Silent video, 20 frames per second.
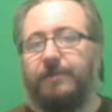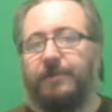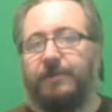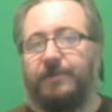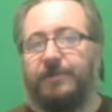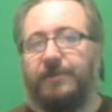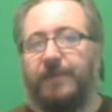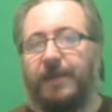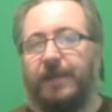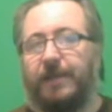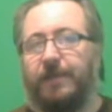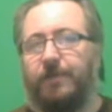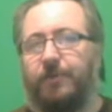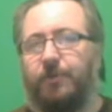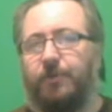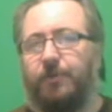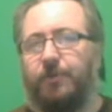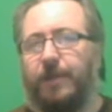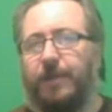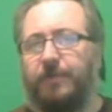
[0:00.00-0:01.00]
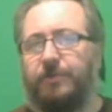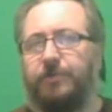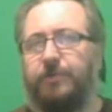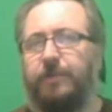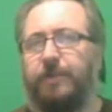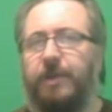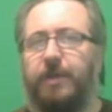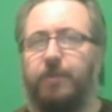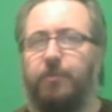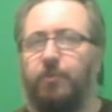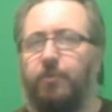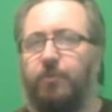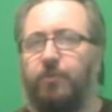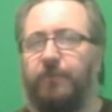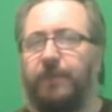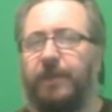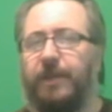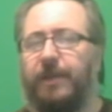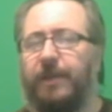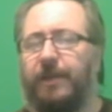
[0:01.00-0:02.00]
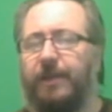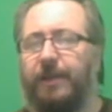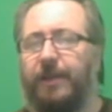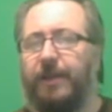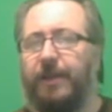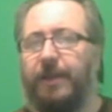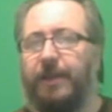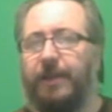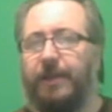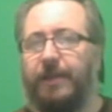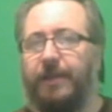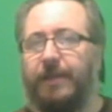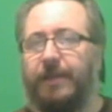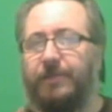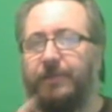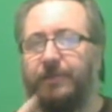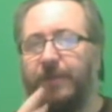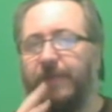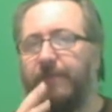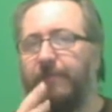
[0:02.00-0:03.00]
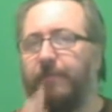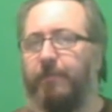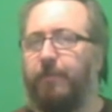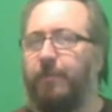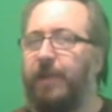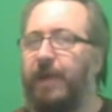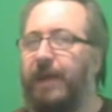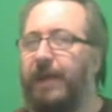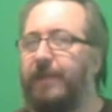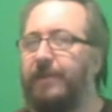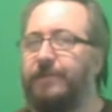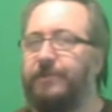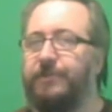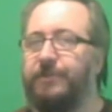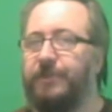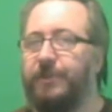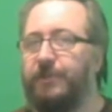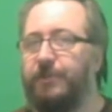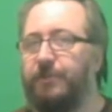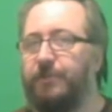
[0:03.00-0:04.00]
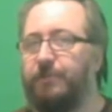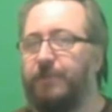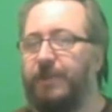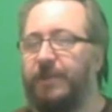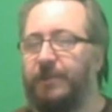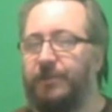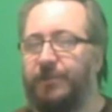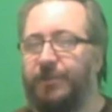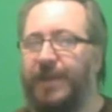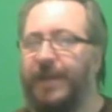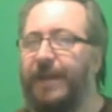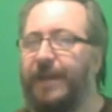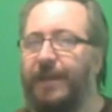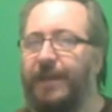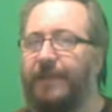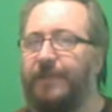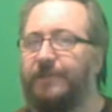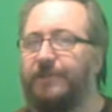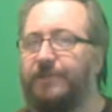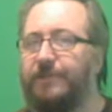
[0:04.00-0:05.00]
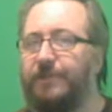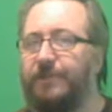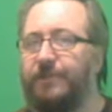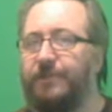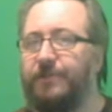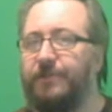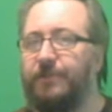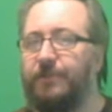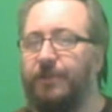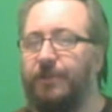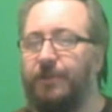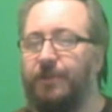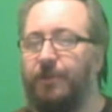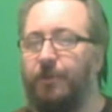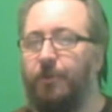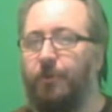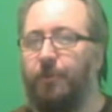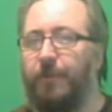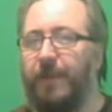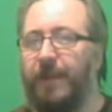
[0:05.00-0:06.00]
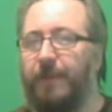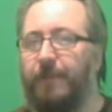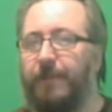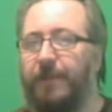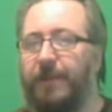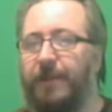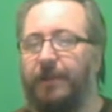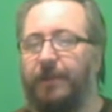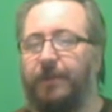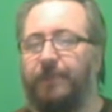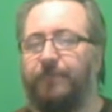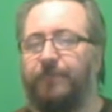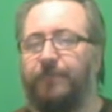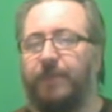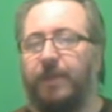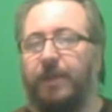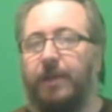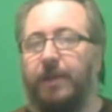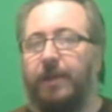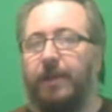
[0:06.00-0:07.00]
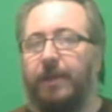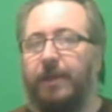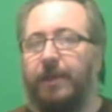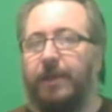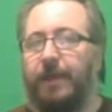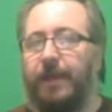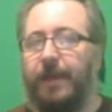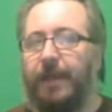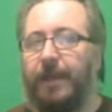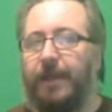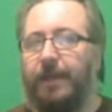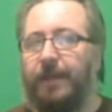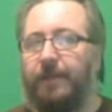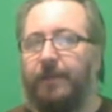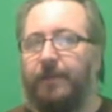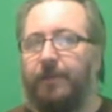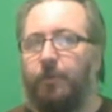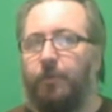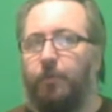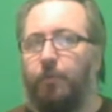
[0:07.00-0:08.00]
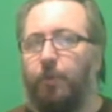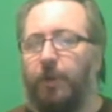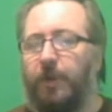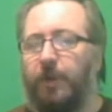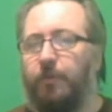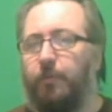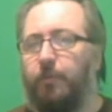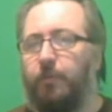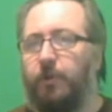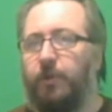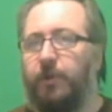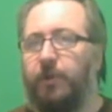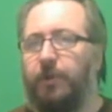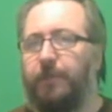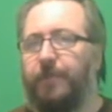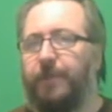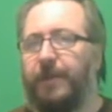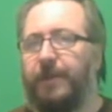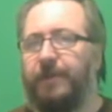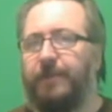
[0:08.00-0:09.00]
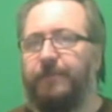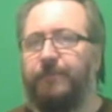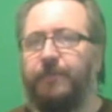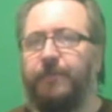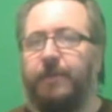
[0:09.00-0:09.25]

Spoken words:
decided to actually be a movie and actually have a plot instead of just being Jackass stunts in the old man makeup, and what it could have been.